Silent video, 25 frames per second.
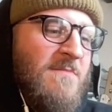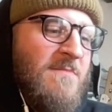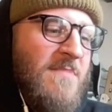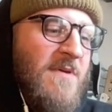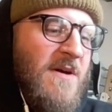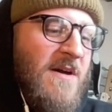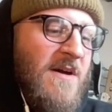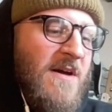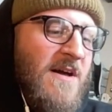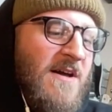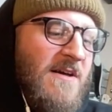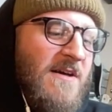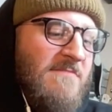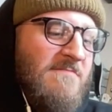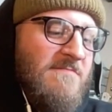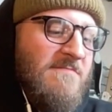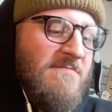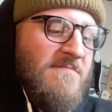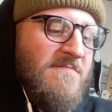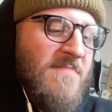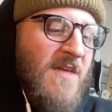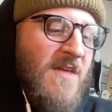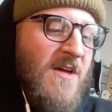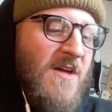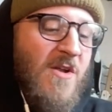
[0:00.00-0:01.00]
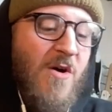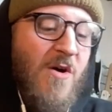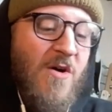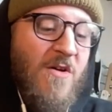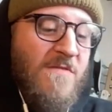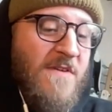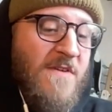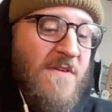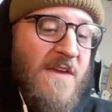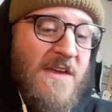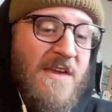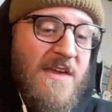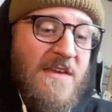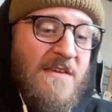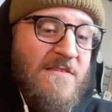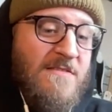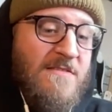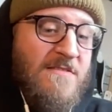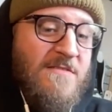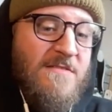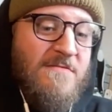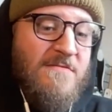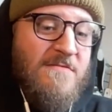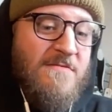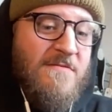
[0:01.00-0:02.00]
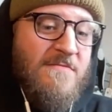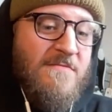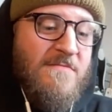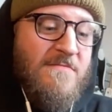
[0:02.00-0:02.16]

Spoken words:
but a lot of it is